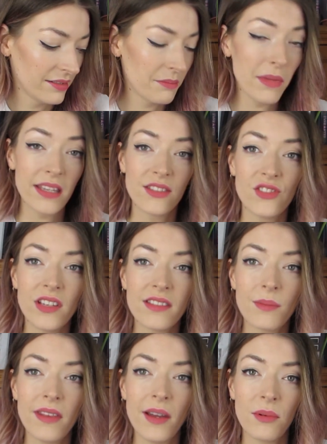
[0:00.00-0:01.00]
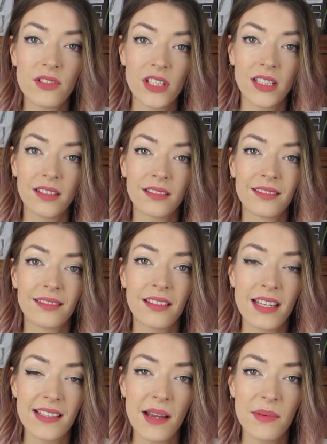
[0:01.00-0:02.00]
messages when they're watching
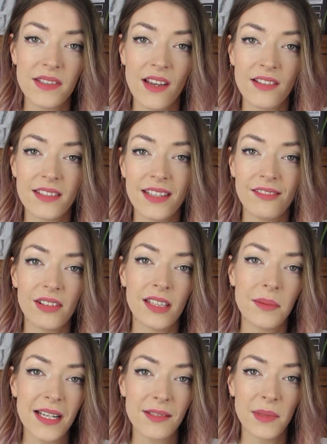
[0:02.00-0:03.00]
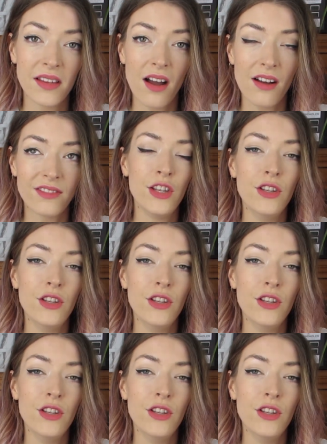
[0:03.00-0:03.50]
these episodes and it really makes me laugh.